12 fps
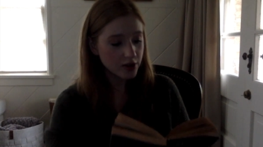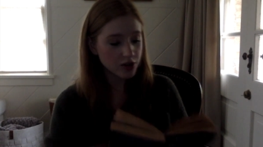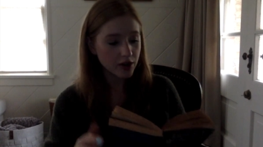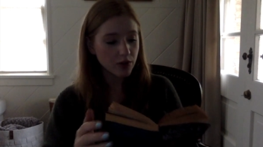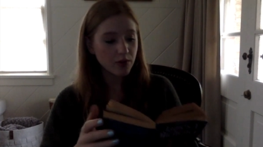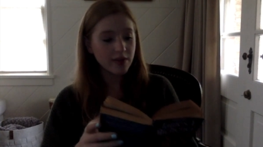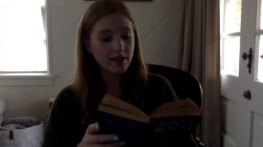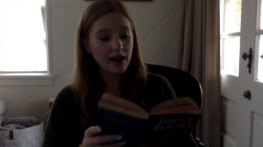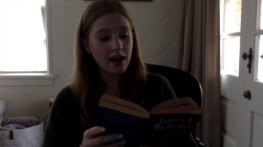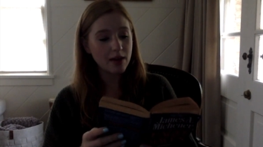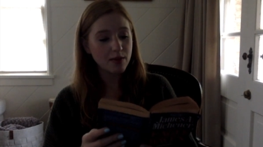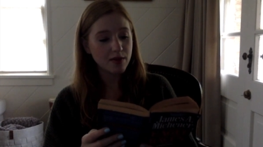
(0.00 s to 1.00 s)
John Quincy
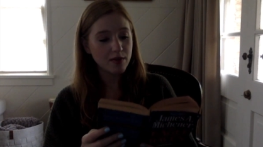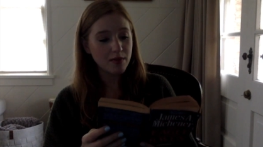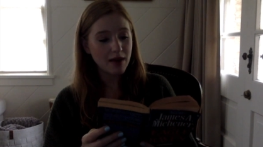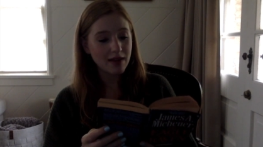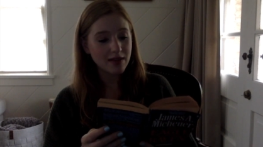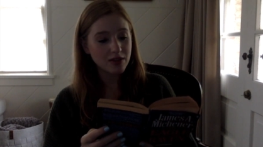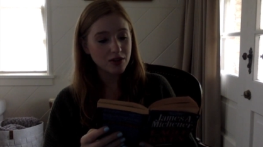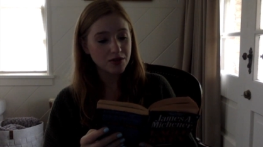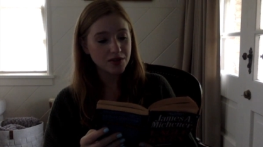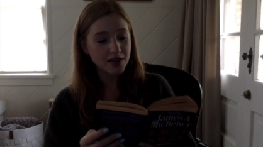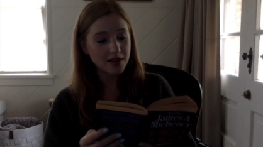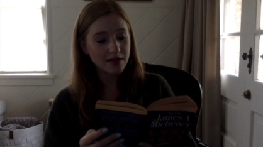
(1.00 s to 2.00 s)
Adams of
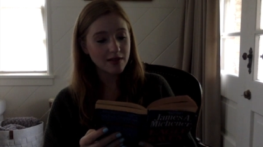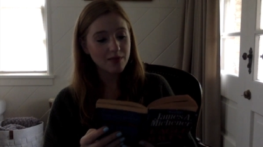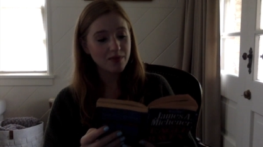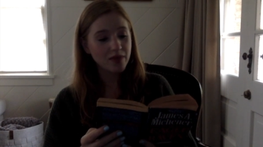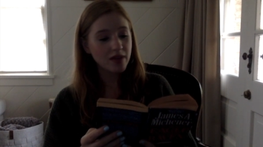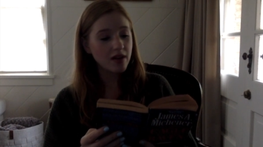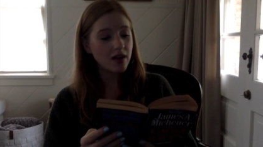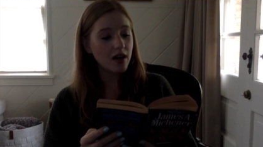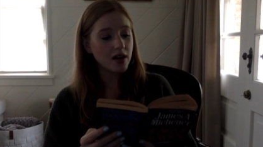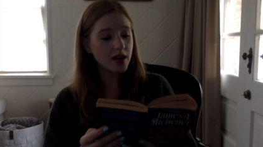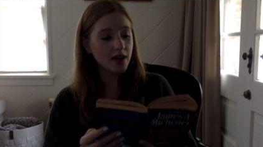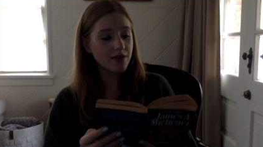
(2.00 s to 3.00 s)
Massachusetts
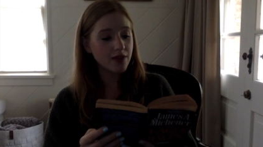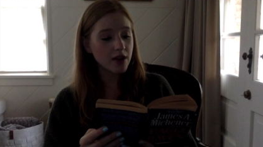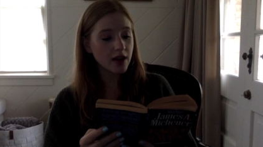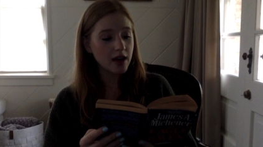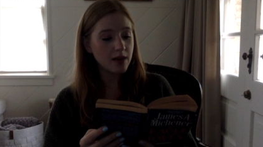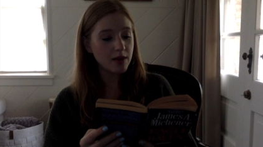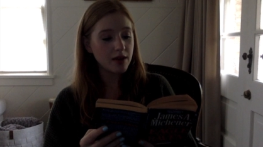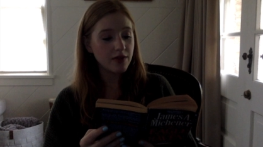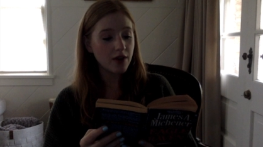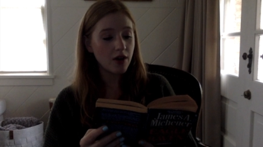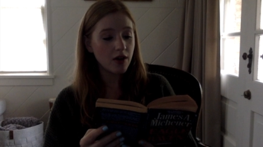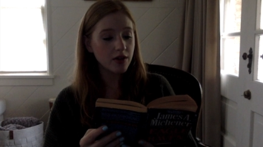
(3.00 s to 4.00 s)
a lifelong enemy of
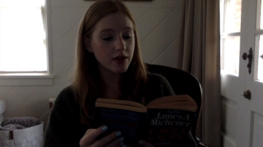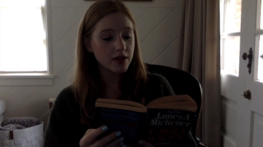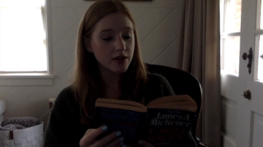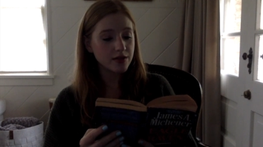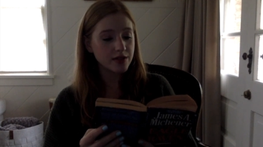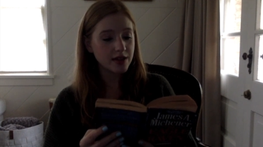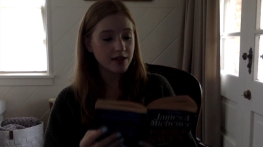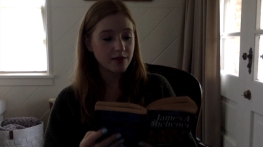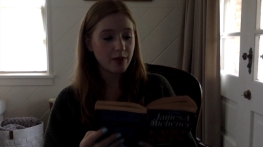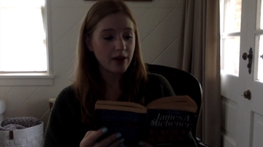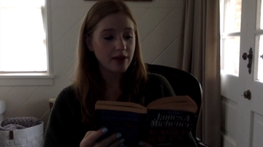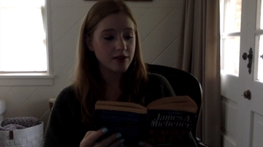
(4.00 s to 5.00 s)
all that Houston
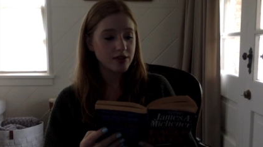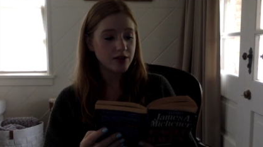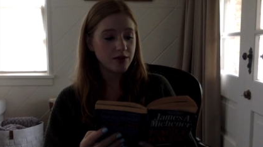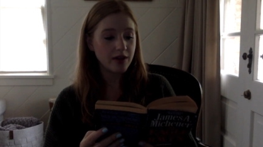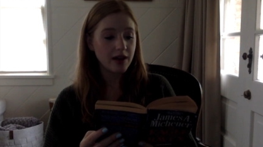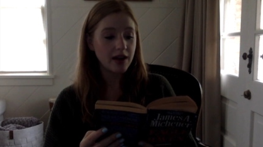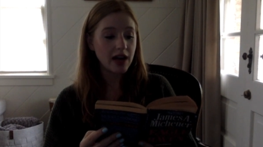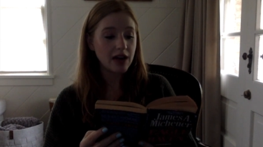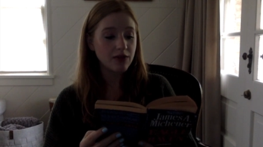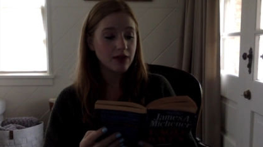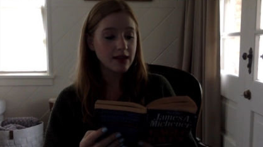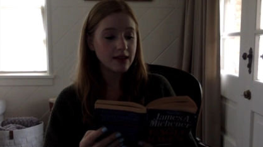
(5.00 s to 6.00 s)
aspired to, and
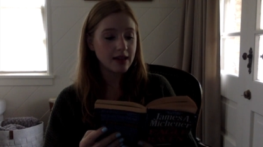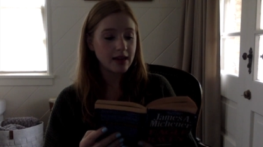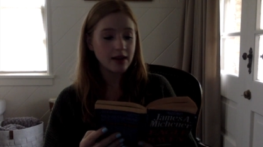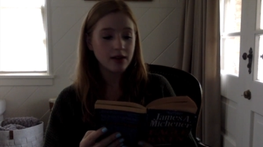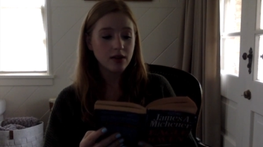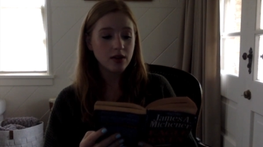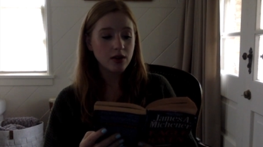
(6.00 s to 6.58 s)
Henry Clay,